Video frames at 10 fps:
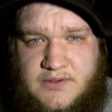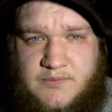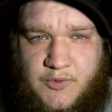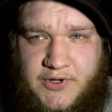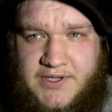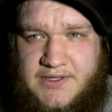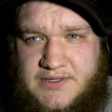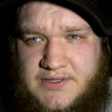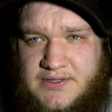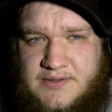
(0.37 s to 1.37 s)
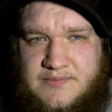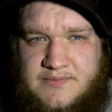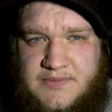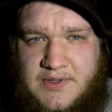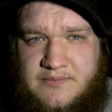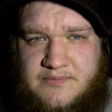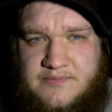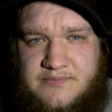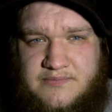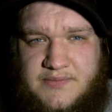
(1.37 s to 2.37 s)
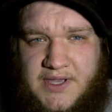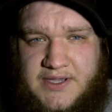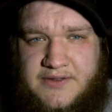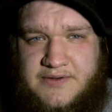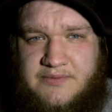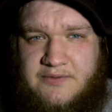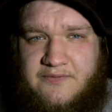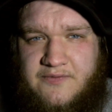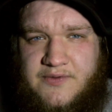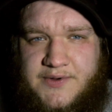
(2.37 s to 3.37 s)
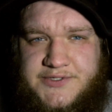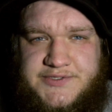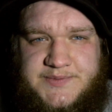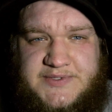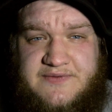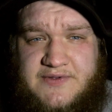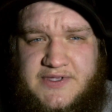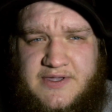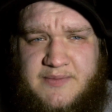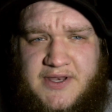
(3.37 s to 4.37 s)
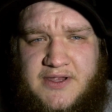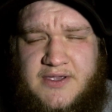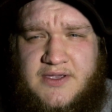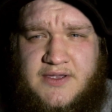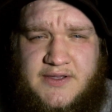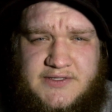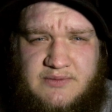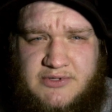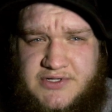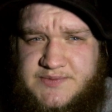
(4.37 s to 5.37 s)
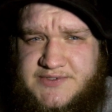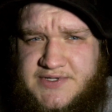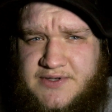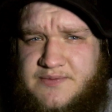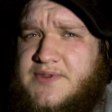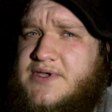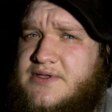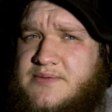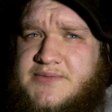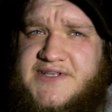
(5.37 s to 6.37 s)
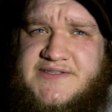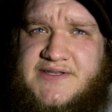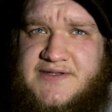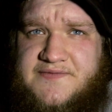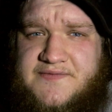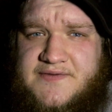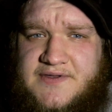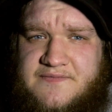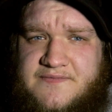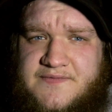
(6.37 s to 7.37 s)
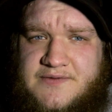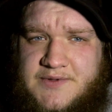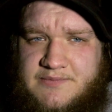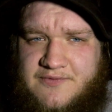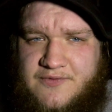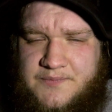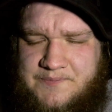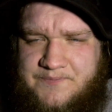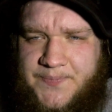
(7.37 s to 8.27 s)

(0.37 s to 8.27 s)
Good morning. I'm back out at Red River Gorge. Specifically, I'm at Double Arch, which is, I don't think, a place that I've filmed at before.